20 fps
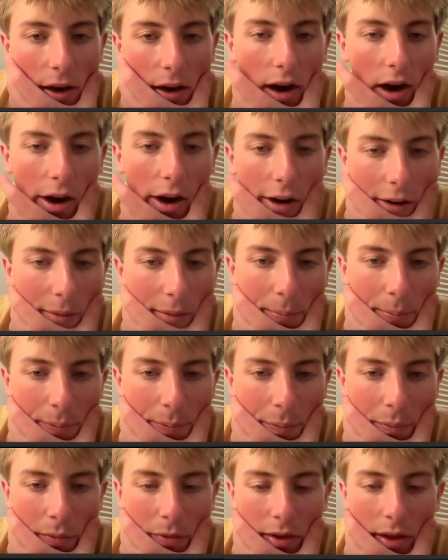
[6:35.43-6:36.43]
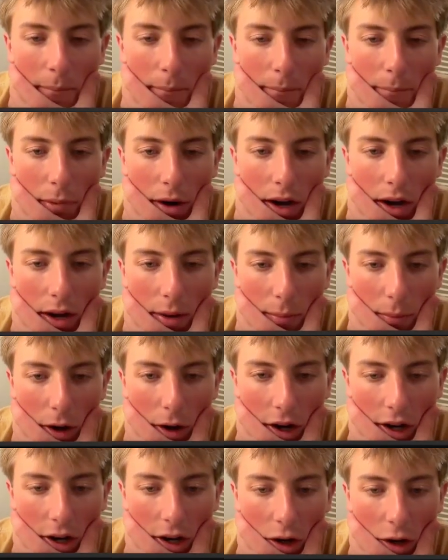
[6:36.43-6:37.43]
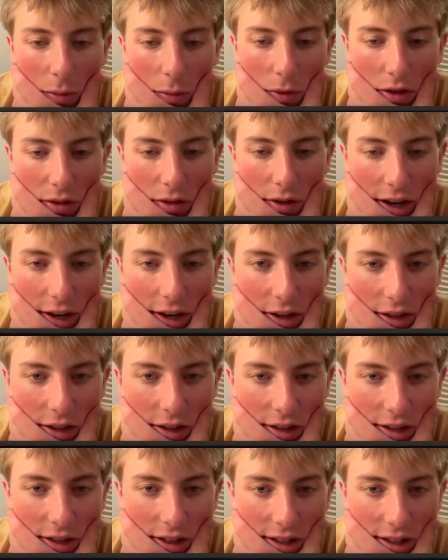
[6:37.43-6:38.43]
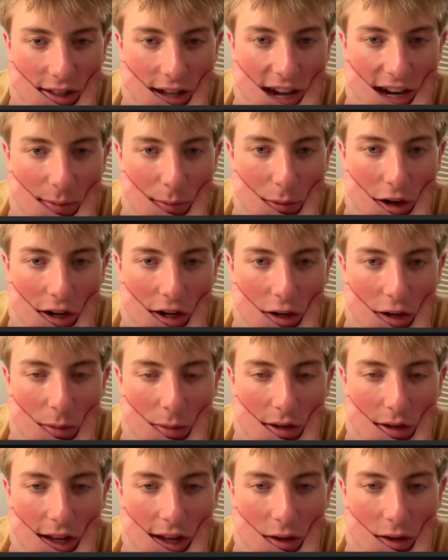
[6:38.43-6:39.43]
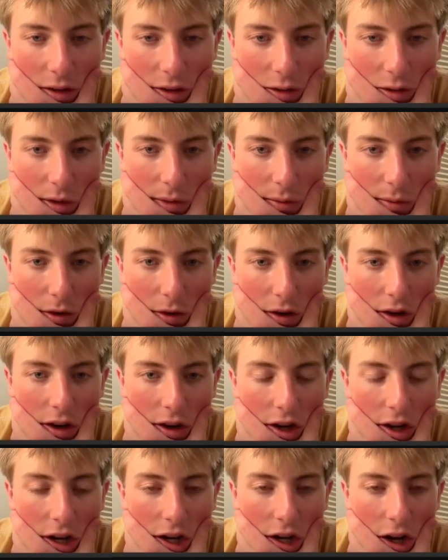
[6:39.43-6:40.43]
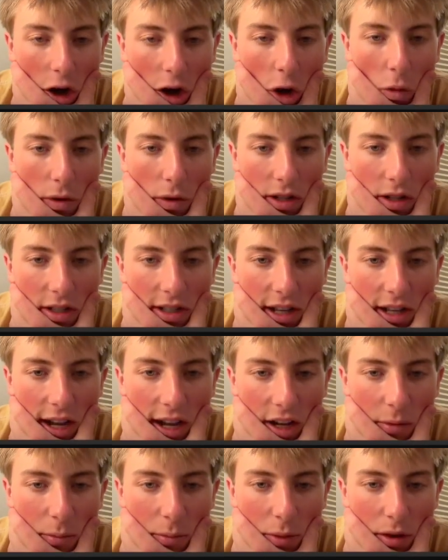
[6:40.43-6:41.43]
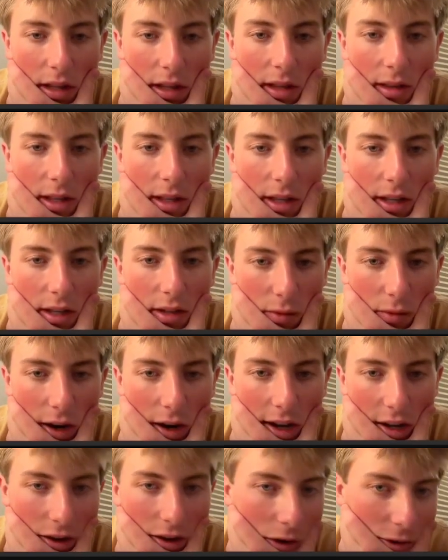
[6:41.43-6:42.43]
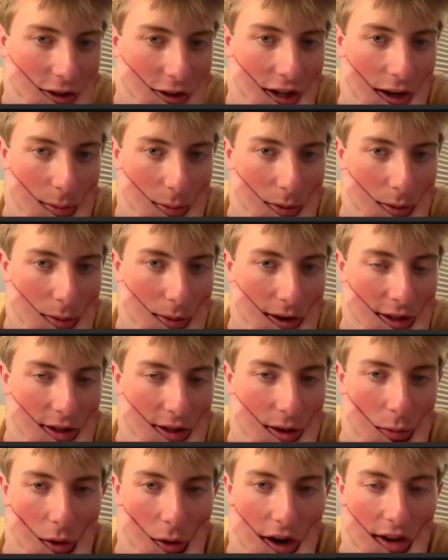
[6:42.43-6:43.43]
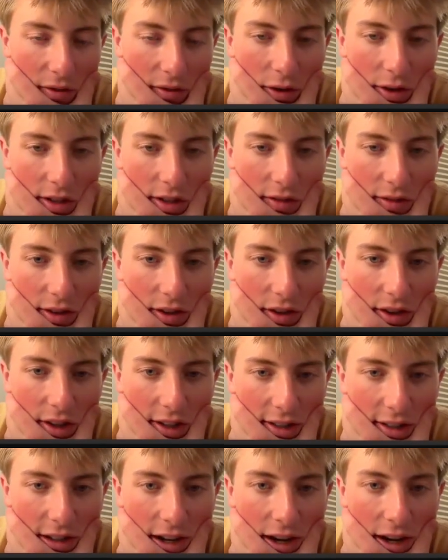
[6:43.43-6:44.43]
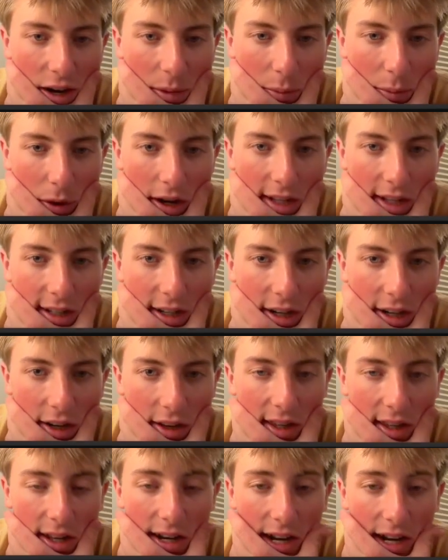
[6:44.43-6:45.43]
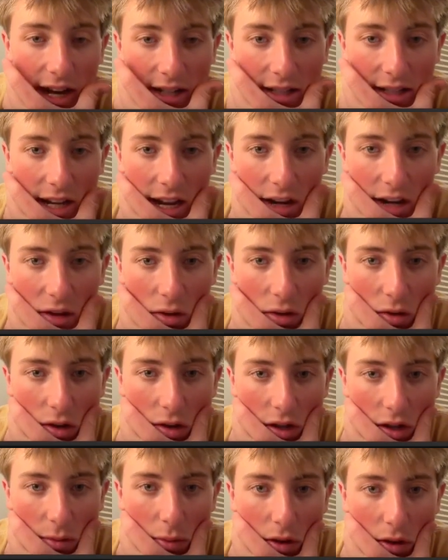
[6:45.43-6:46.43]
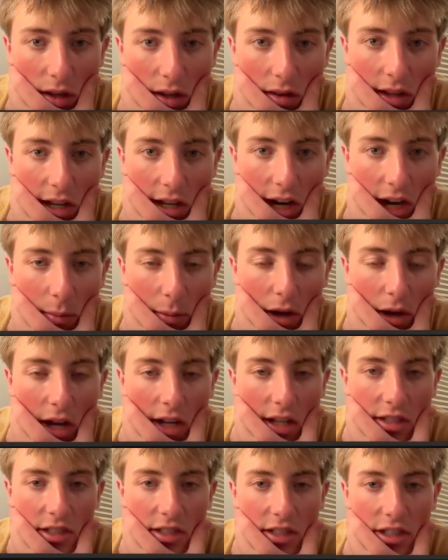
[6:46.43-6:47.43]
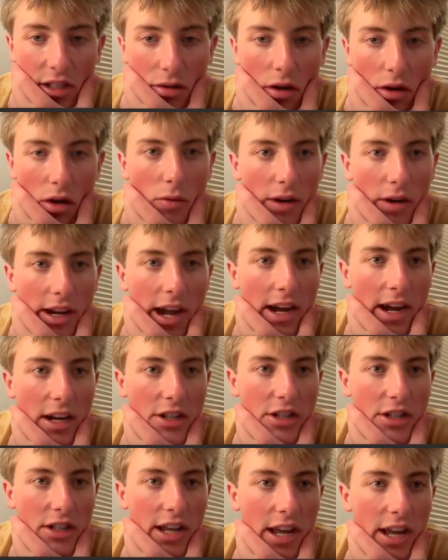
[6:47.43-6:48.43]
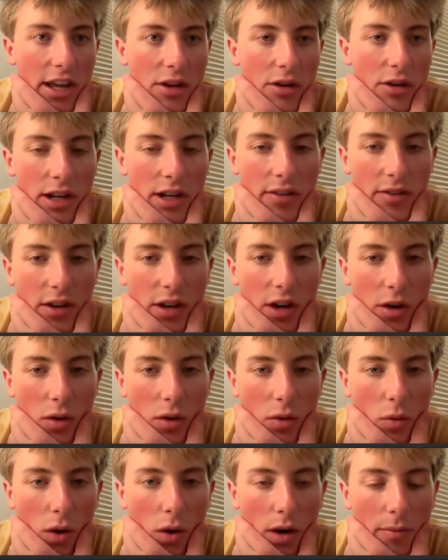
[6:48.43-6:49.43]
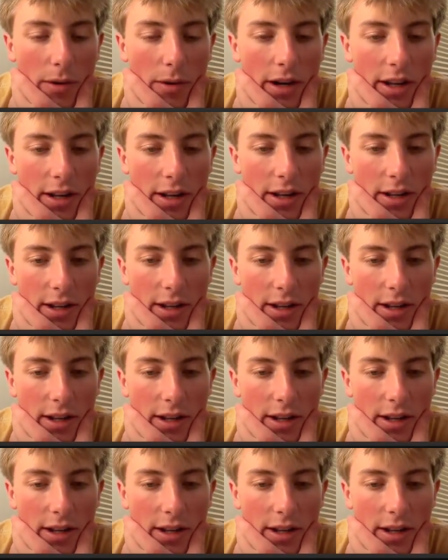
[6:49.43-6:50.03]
But market opens right here. This is the exact market open candle, this green one, opens and completely, right, goes up, right? So I'm waiting for it to fill this. Breaks here. The next candle, completely up, zero reaction. Okay, you can even go to the 1-minute,